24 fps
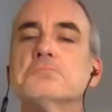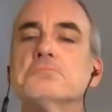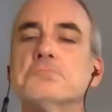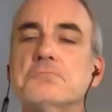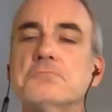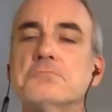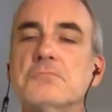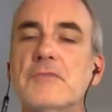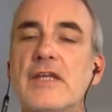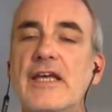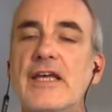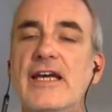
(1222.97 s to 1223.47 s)

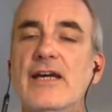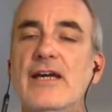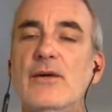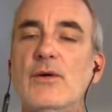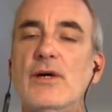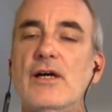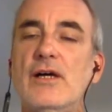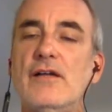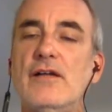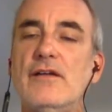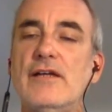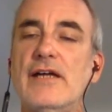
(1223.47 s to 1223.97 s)
Okay,
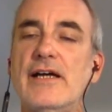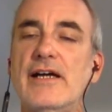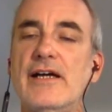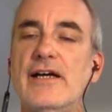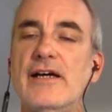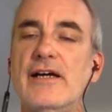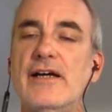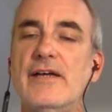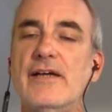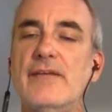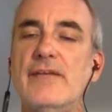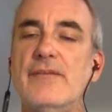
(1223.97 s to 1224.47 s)
well,
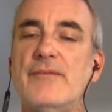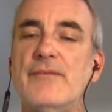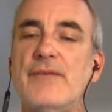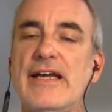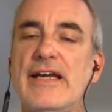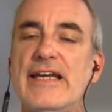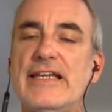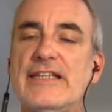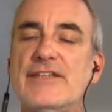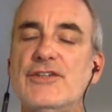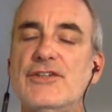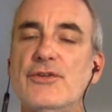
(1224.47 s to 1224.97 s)
I
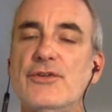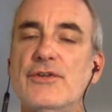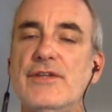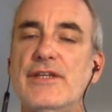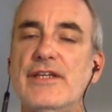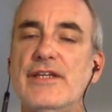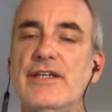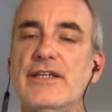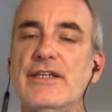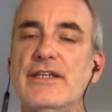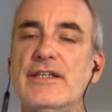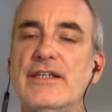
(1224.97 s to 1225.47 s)
guess two
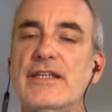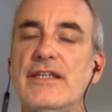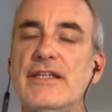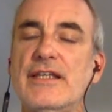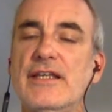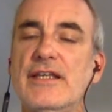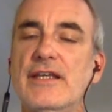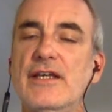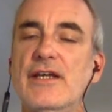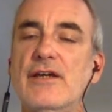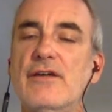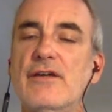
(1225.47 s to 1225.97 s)
things.